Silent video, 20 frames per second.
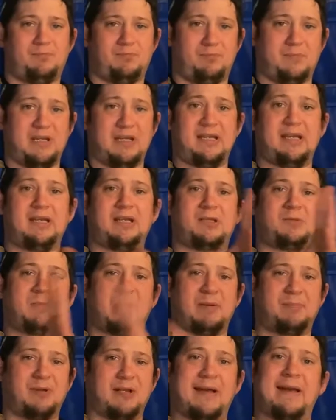meads,
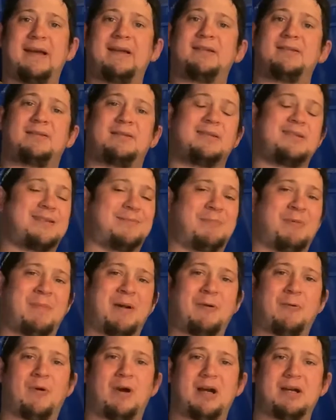my blends, and some of
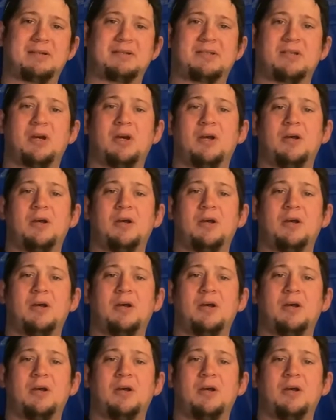my wines,